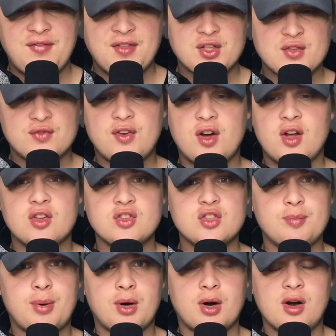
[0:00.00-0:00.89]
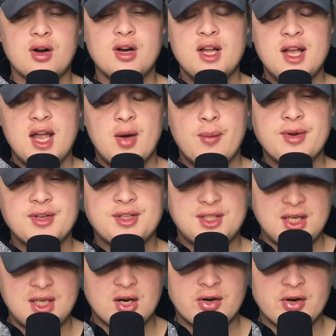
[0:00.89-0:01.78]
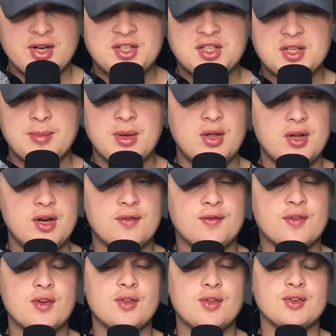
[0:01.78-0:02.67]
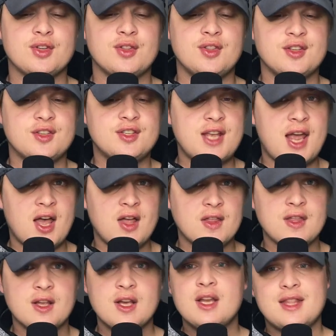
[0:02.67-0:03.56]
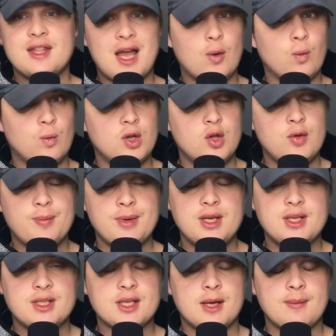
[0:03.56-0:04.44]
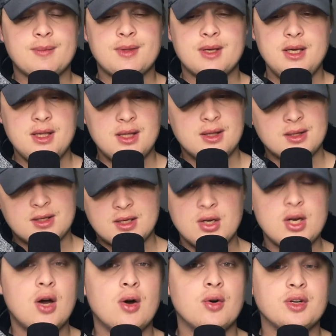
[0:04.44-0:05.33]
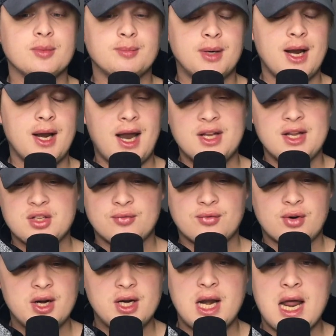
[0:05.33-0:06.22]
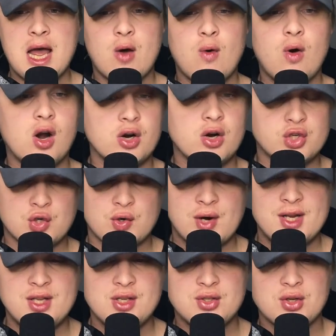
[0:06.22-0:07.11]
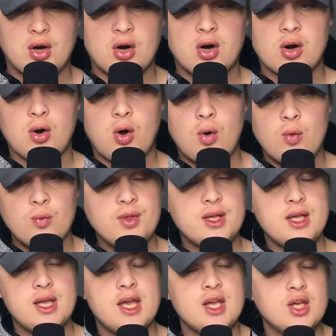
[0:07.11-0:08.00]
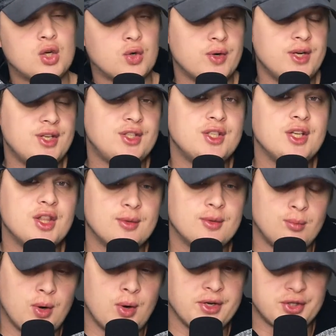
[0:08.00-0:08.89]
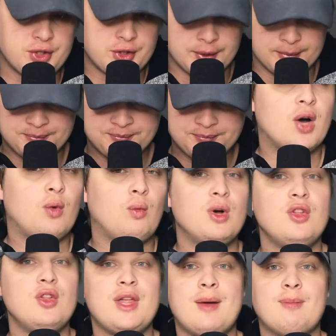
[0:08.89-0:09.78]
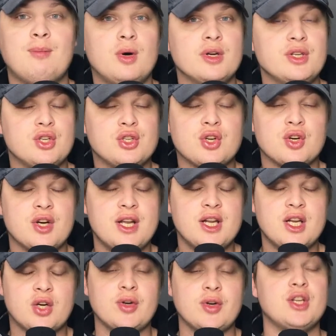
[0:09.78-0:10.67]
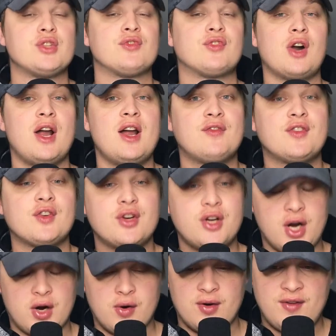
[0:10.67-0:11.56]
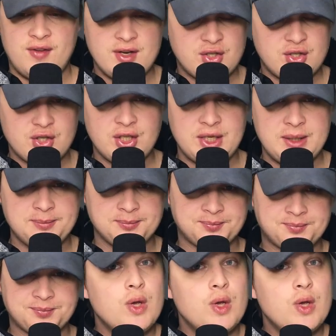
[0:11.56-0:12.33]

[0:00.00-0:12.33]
If this falls apart and we see our instability further to the south, then that will be something to note. But as of right now, our trends are only increasing the moisture. Now, will that moisture increase forever? No. Eventually,